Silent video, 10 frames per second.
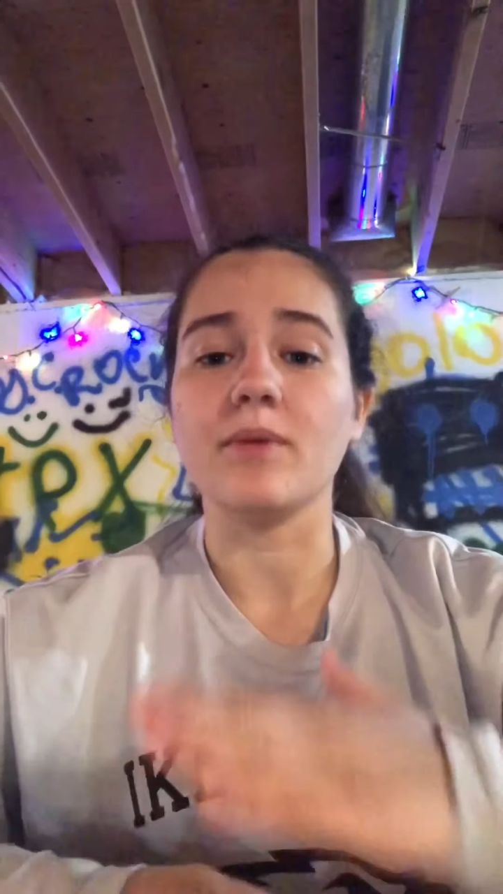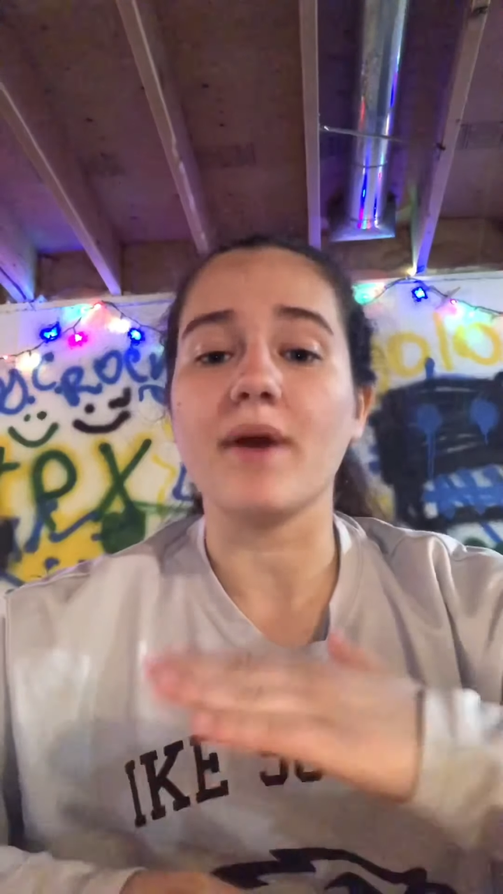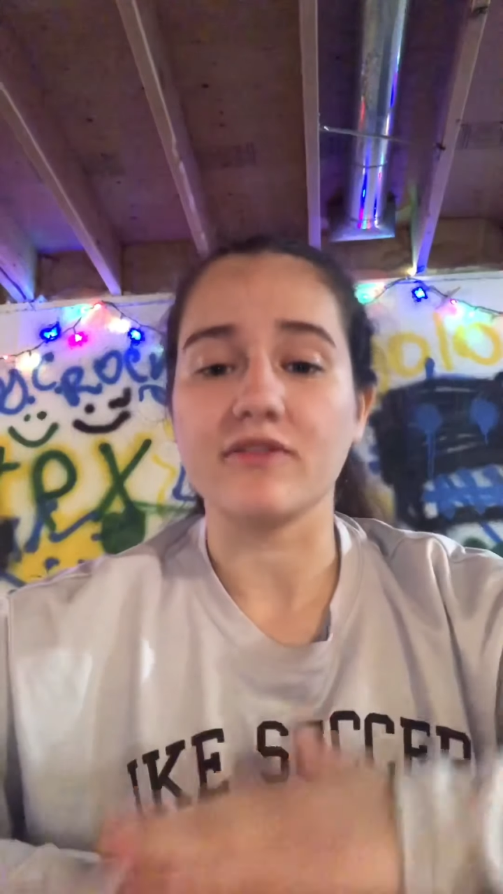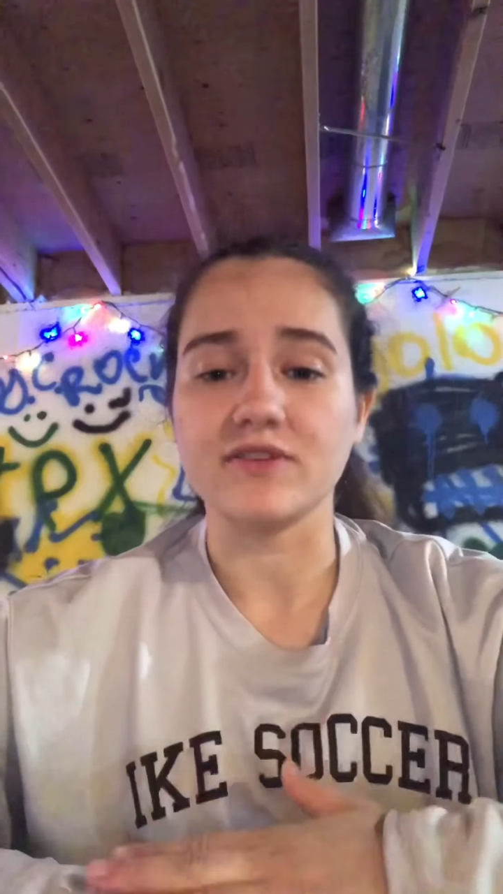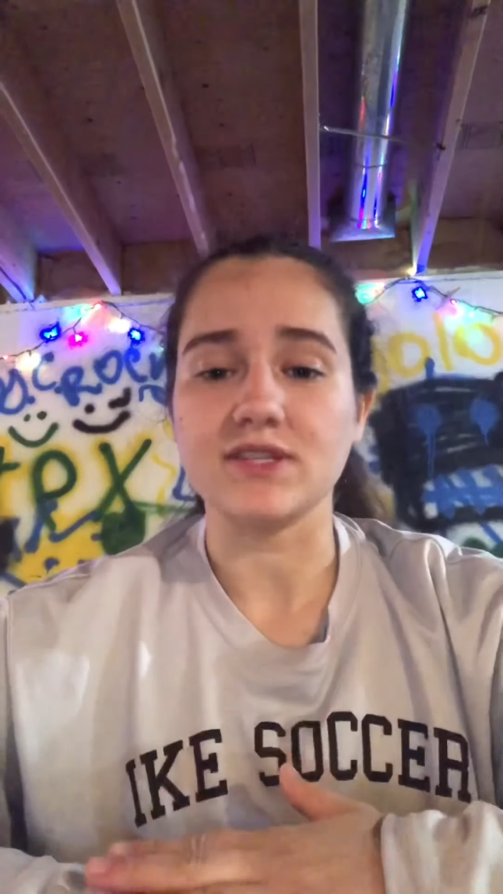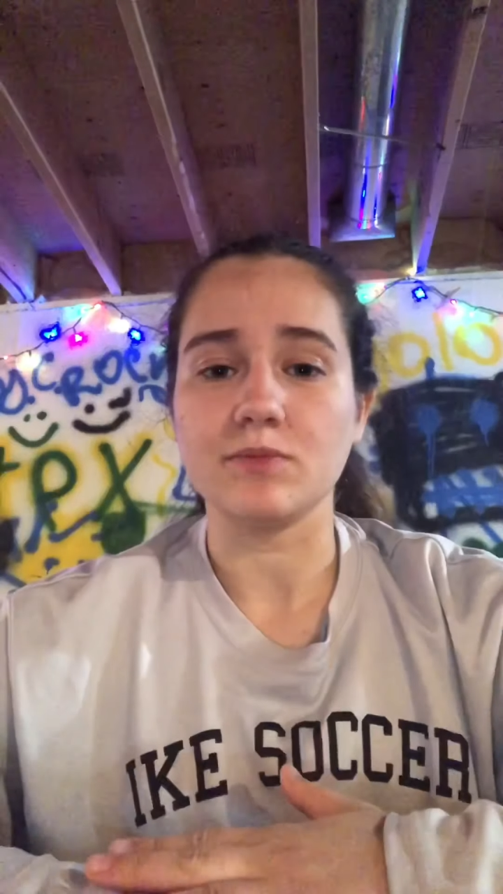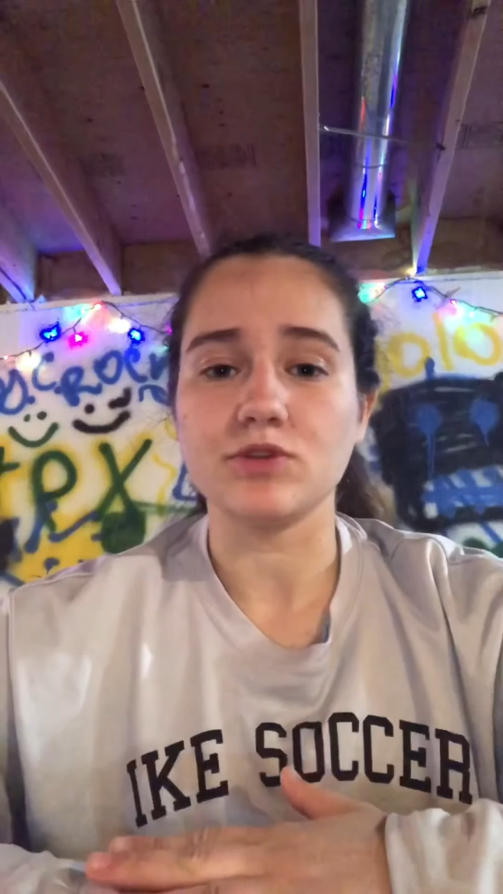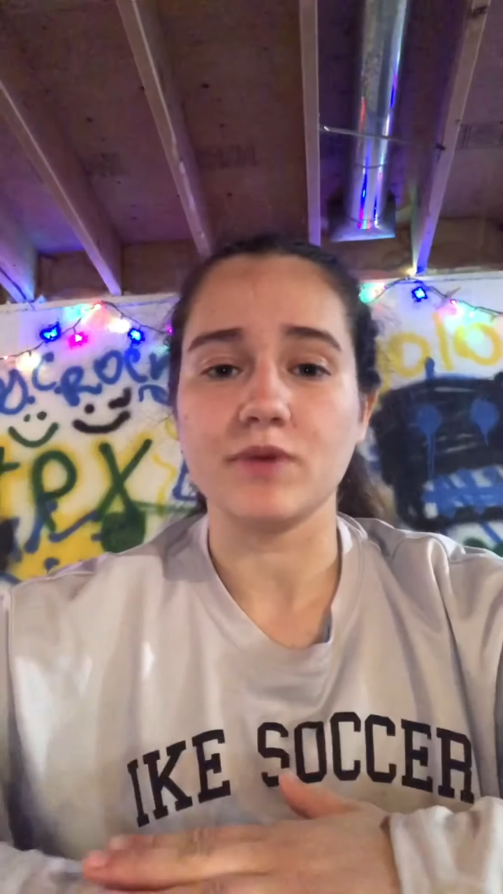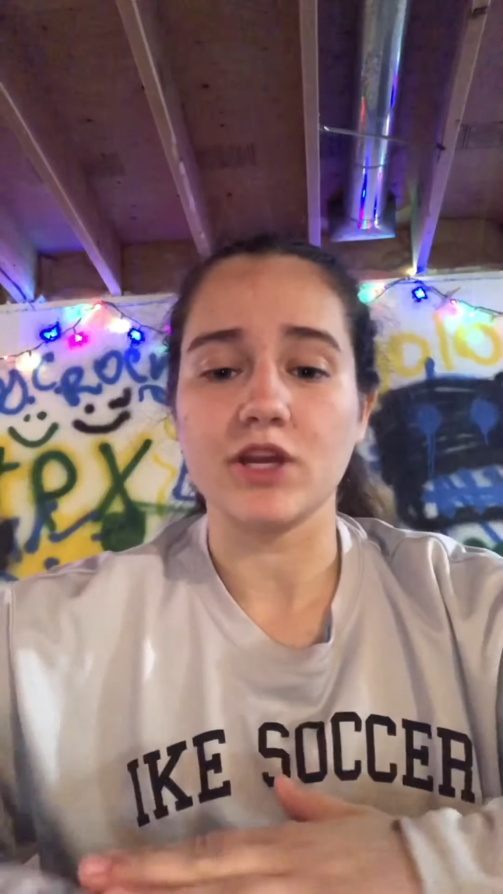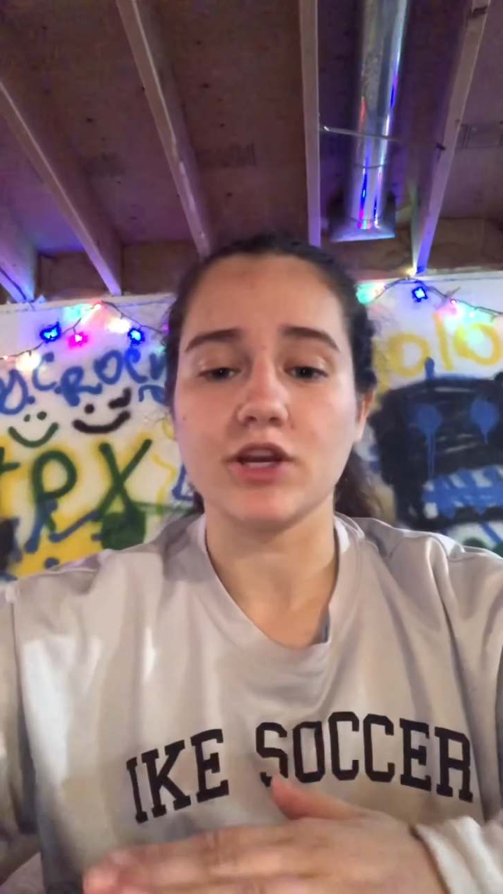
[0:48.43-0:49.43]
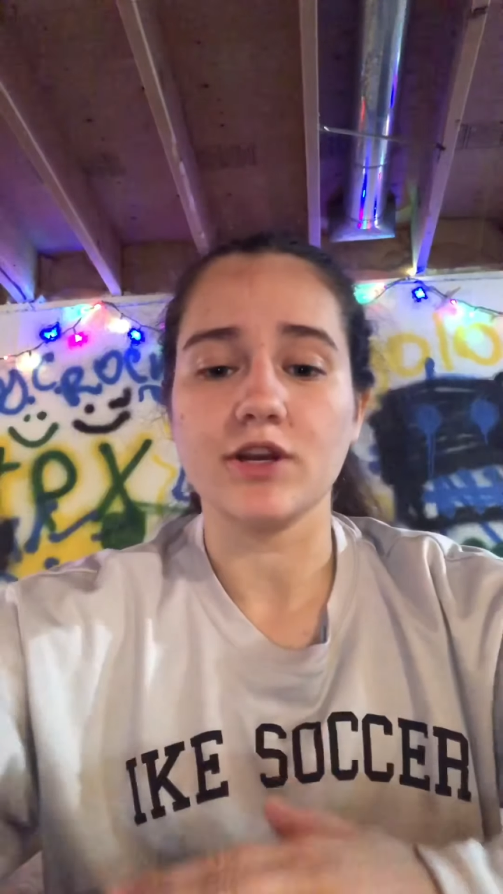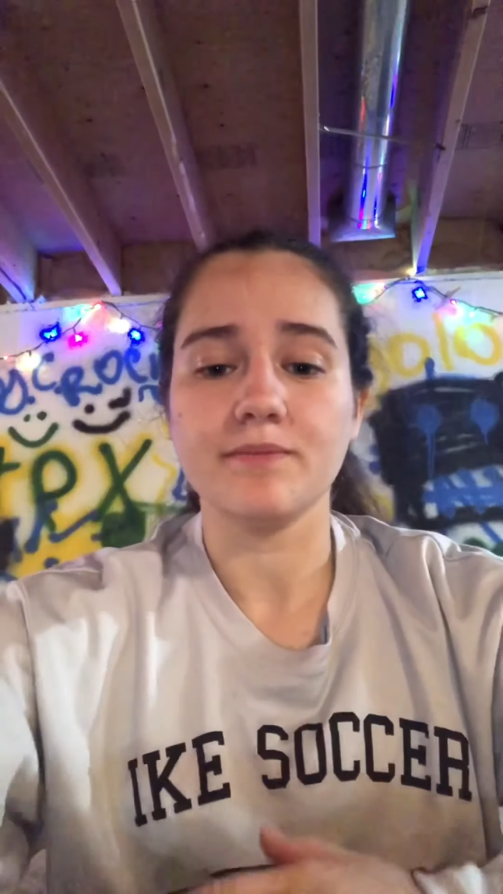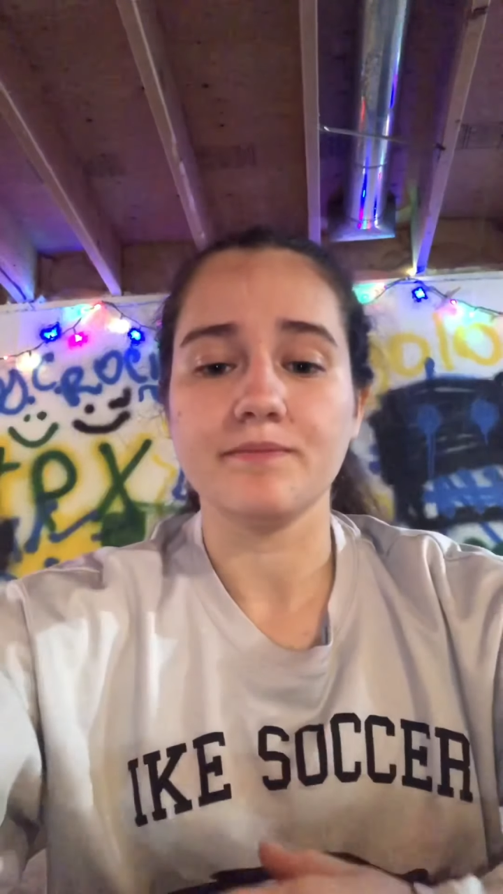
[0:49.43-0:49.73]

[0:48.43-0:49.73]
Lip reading: the breakfast sandwich maker.